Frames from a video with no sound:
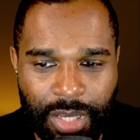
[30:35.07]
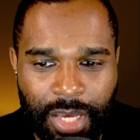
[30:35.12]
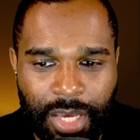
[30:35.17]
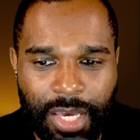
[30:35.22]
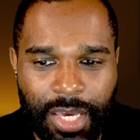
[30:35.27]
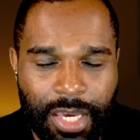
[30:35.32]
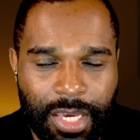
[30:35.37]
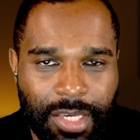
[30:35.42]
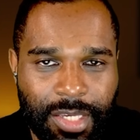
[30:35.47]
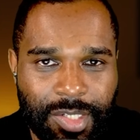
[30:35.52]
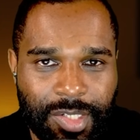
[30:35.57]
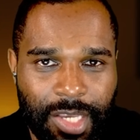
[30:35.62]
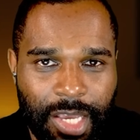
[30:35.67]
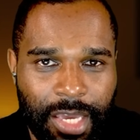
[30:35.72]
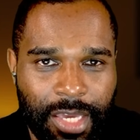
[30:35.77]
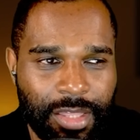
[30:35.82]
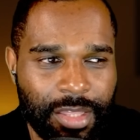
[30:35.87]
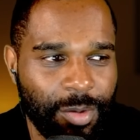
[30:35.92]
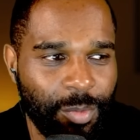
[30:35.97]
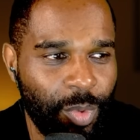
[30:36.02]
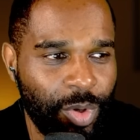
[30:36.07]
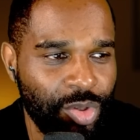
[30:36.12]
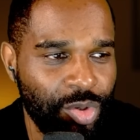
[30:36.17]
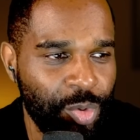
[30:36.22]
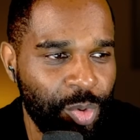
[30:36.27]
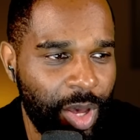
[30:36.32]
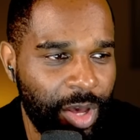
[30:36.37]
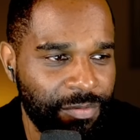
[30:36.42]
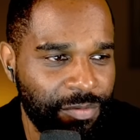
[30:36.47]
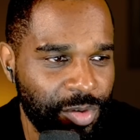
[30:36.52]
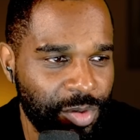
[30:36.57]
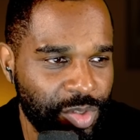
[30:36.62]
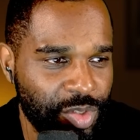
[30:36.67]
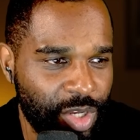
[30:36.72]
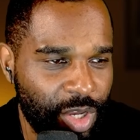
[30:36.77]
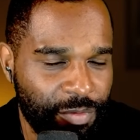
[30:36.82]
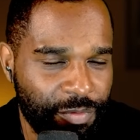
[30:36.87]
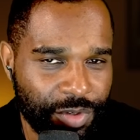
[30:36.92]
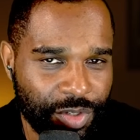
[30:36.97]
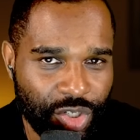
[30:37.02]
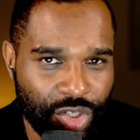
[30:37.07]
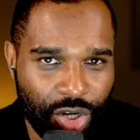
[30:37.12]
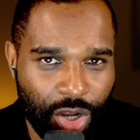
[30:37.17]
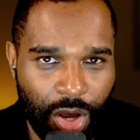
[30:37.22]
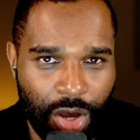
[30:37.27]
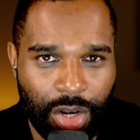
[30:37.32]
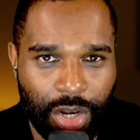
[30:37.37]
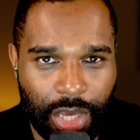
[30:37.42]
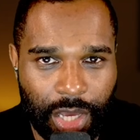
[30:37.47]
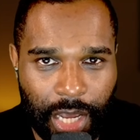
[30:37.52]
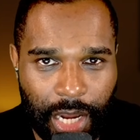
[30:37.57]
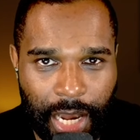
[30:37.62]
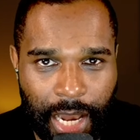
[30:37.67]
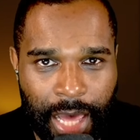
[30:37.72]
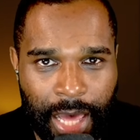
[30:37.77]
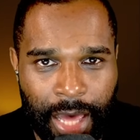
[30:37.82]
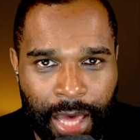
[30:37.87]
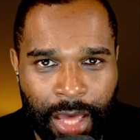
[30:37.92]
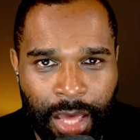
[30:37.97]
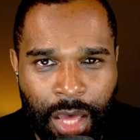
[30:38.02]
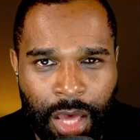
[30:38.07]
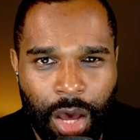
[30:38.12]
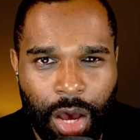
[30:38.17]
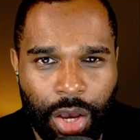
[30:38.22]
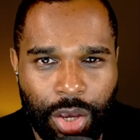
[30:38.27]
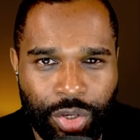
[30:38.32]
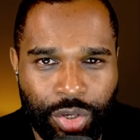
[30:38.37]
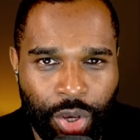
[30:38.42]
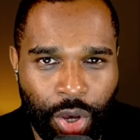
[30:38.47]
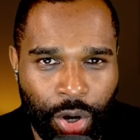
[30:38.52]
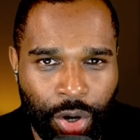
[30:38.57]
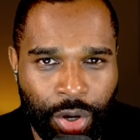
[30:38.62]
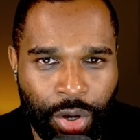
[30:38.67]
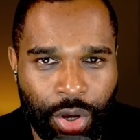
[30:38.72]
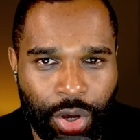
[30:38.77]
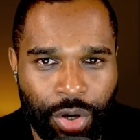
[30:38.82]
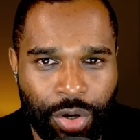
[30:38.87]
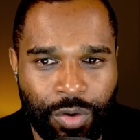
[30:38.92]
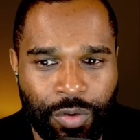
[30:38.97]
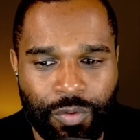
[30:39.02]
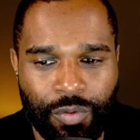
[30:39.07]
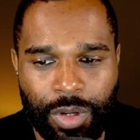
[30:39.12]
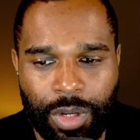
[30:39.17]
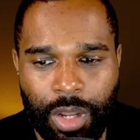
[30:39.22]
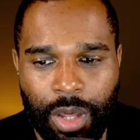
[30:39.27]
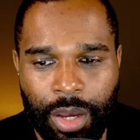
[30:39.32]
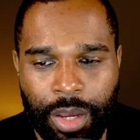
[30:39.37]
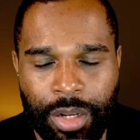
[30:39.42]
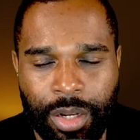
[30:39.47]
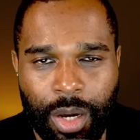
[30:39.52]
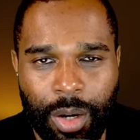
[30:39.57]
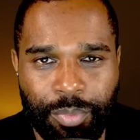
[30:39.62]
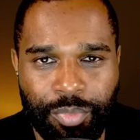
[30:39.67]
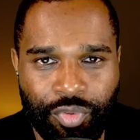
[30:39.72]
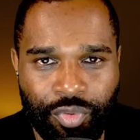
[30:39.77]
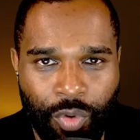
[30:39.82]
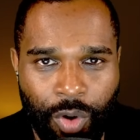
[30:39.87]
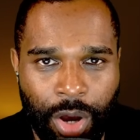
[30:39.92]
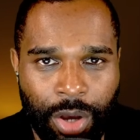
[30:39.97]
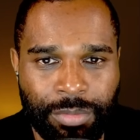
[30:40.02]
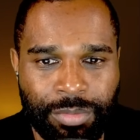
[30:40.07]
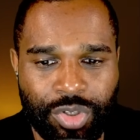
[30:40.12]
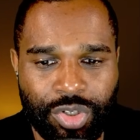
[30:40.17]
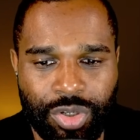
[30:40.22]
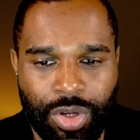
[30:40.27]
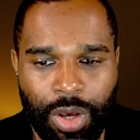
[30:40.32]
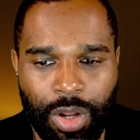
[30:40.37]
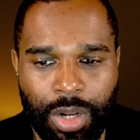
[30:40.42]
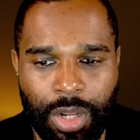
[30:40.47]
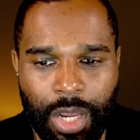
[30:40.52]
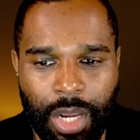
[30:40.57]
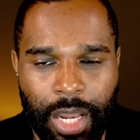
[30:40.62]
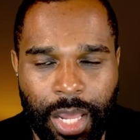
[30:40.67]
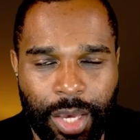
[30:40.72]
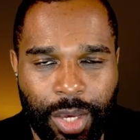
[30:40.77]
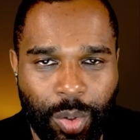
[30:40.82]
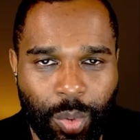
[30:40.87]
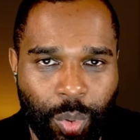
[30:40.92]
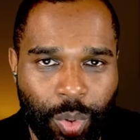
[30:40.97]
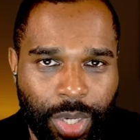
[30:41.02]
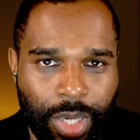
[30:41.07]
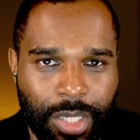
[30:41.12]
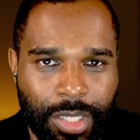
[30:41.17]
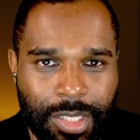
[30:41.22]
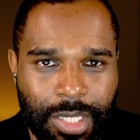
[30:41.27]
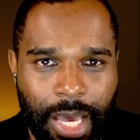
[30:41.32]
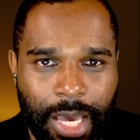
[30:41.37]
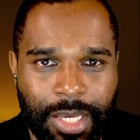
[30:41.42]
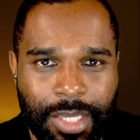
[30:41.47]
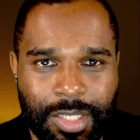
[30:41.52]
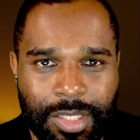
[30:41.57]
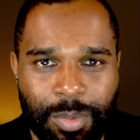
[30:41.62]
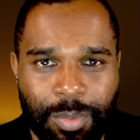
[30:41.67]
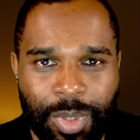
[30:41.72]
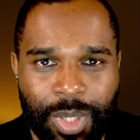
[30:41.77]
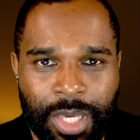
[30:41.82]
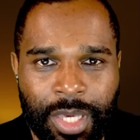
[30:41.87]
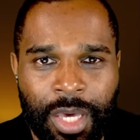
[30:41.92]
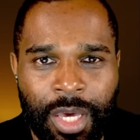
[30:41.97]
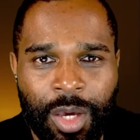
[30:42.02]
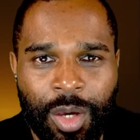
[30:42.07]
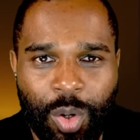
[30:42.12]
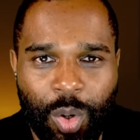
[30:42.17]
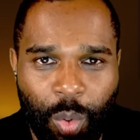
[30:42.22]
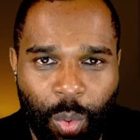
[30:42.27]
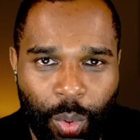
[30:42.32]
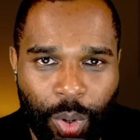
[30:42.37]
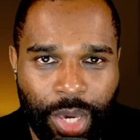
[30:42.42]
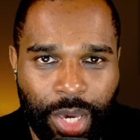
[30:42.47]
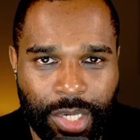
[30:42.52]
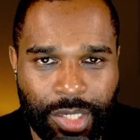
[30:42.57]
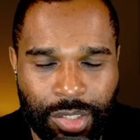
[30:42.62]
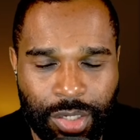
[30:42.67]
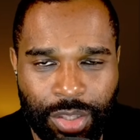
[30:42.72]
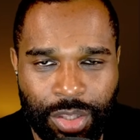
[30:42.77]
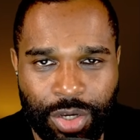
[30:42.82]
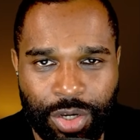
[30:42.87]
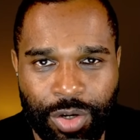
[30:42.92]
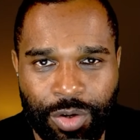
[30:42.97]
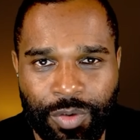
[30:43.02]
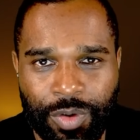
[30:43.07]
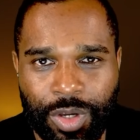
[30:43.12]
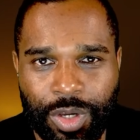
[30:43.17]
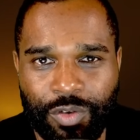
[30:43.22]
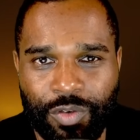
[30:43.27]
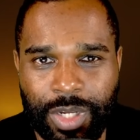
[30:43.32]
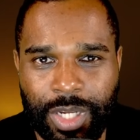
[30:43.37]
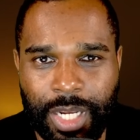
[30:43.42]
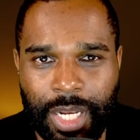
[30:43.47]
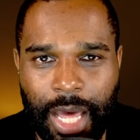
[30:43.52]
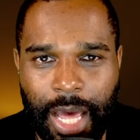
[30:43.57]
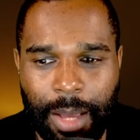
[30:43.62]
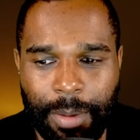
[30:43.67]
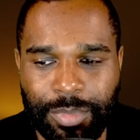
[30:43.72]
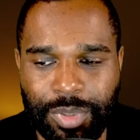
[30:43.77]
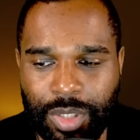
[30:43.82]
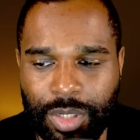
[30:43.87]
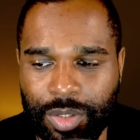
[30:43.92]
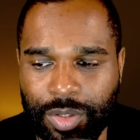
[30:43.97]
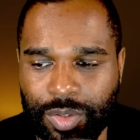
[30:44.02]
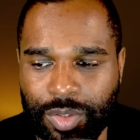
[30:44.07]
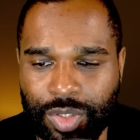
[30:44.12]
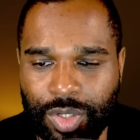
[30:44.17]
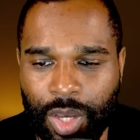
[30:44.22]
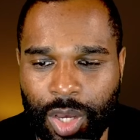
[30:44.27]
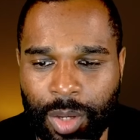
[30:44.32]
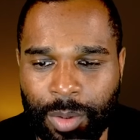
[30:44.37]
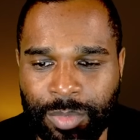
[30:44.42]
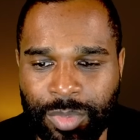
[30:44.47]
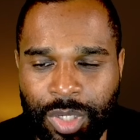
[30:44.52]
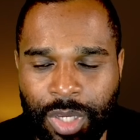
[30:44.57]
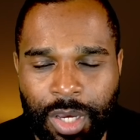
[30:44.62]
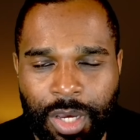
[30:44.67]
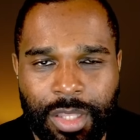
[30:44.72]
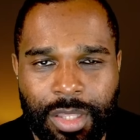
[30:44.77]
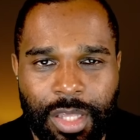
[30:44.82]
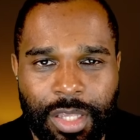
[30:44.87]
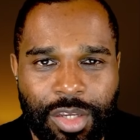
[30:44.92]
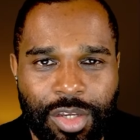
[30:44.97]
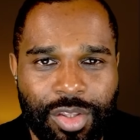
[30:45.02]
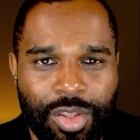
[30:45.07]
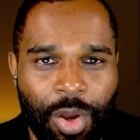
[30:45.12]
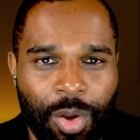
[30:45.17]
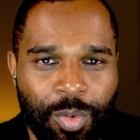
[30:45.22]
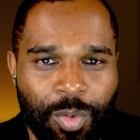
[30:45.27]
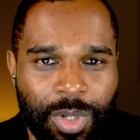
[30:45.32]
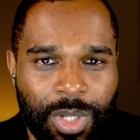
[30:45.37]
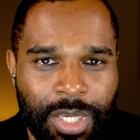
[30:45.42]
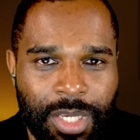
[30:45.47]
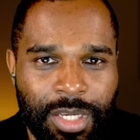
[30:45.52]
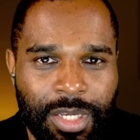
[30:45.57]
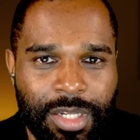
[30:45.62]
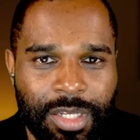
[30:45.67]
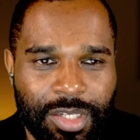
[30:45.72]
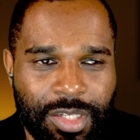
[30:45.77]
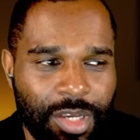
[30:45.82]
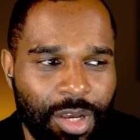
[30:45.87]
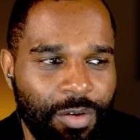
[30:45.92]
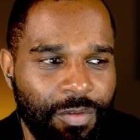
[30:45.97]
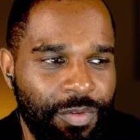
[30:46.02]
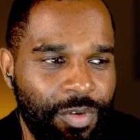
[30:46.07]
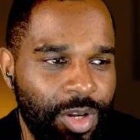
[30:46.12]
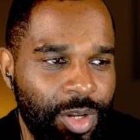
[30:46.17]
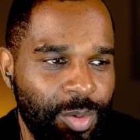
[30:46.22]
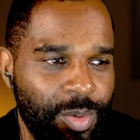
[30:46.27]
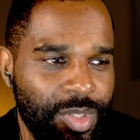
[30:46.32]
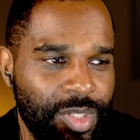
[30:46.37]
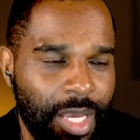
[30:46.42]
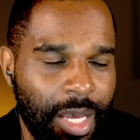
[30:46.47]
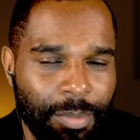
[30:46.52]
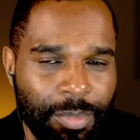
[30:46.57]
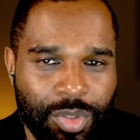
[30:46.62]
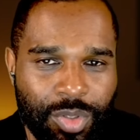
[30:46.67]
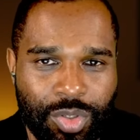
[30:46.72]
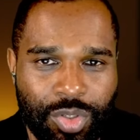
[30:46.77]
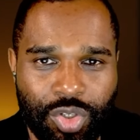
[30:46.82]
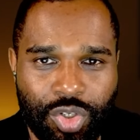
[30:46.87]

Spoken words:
He's saying that when you have yourself a Charles Leclerc, a young, hungry lion, a prime Charles Leclerc, quickest A to B, quickest on the current grid in absolute terms, then you don't need yourself a Lewis Hamilton.